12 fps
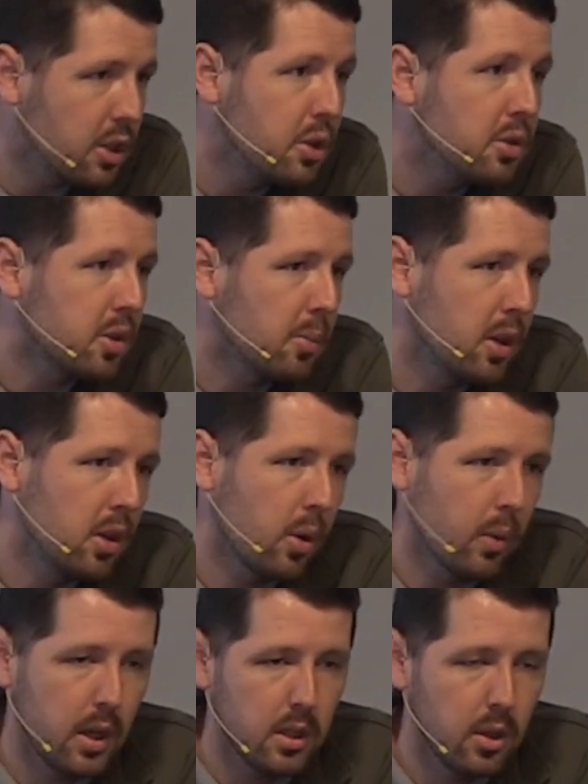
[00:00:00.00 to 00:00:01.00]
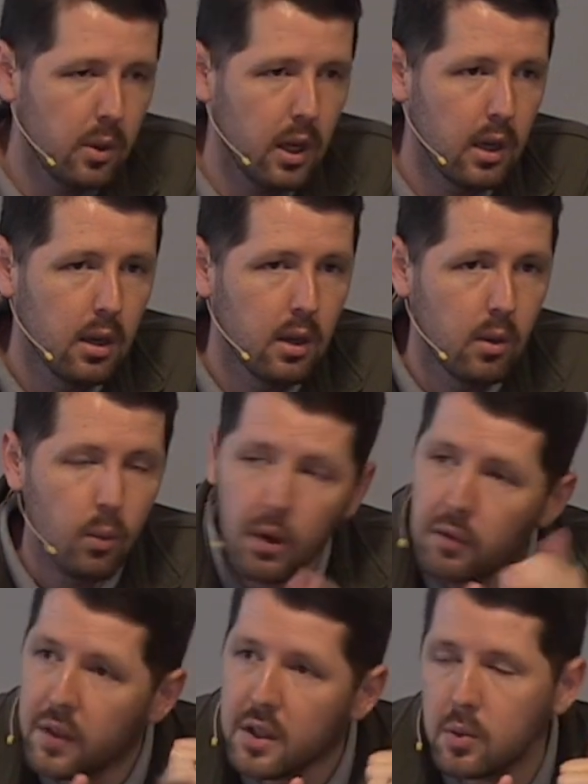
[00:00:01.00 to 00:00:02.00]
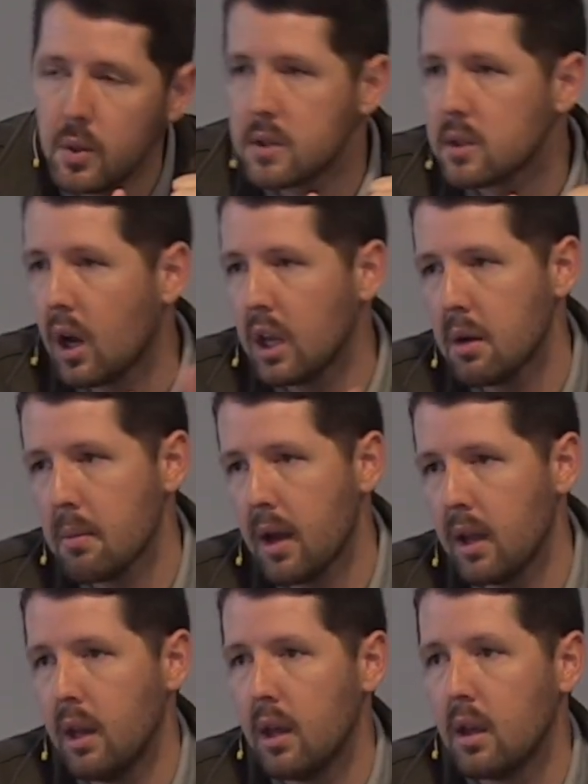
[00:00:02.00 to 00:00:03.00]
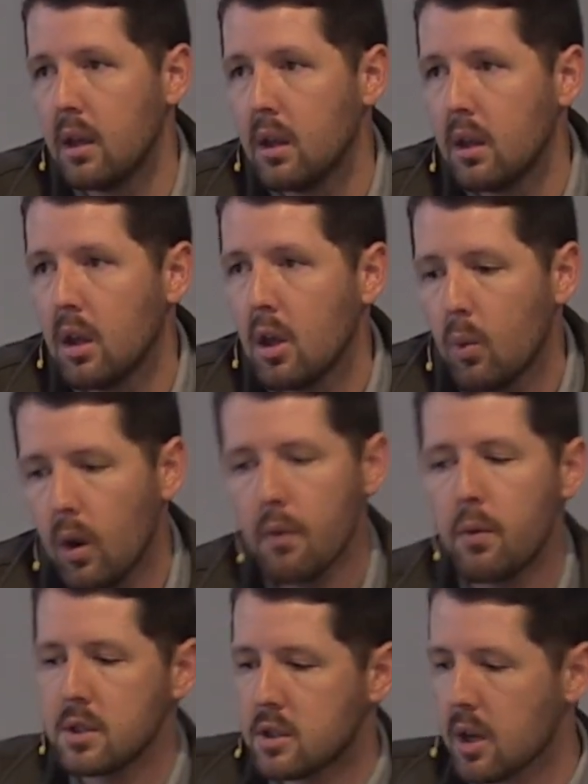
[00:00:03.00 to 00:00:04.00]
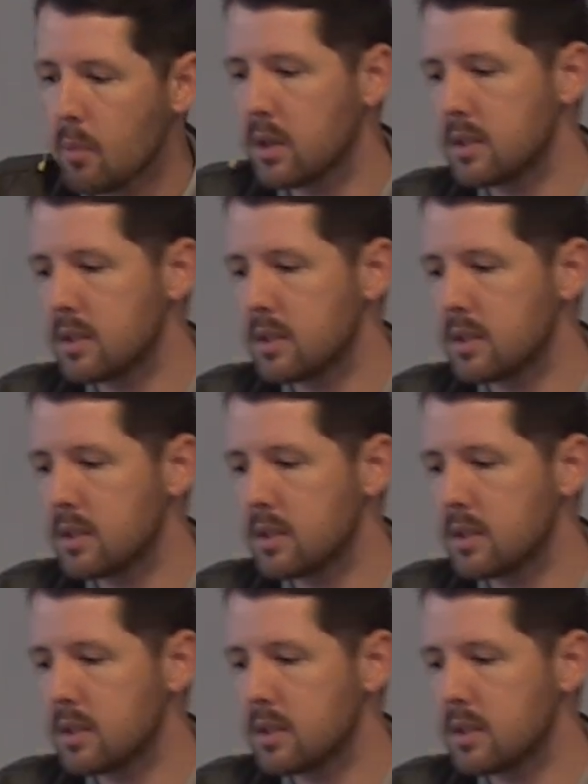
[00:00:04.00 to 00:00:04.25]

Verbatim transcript: do something you don't want to do it? What if this was on your mind? What if when someone